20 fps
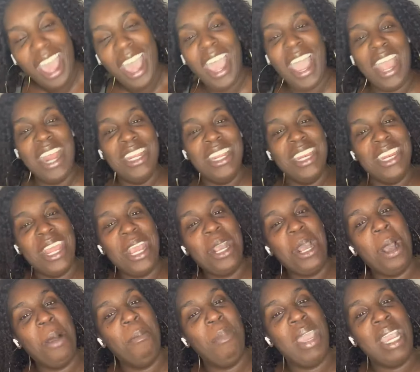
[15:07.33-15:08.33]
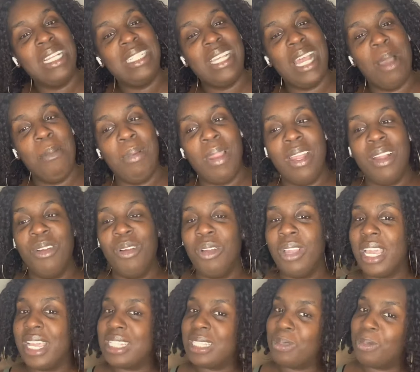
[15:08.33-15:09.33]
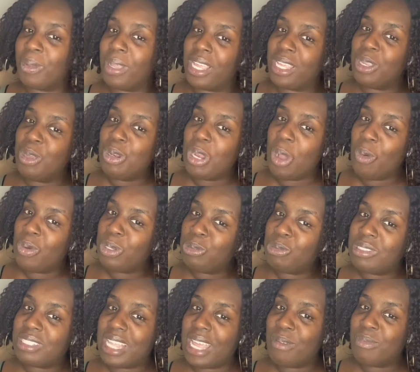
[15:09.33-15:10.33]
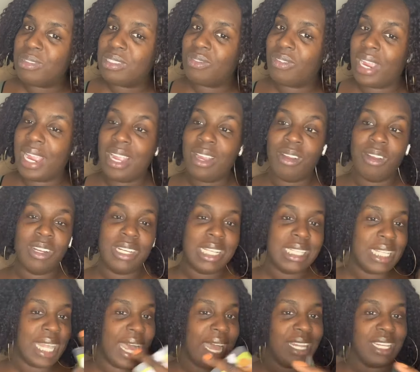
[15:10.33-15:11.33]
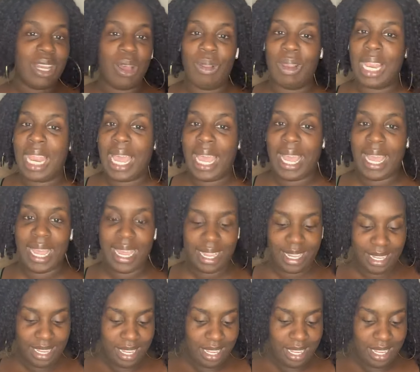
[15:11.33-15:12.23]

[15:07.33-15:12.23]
And then they come back, shop like, girl, guess what? You know what you said was right, girl. This eye don't lie.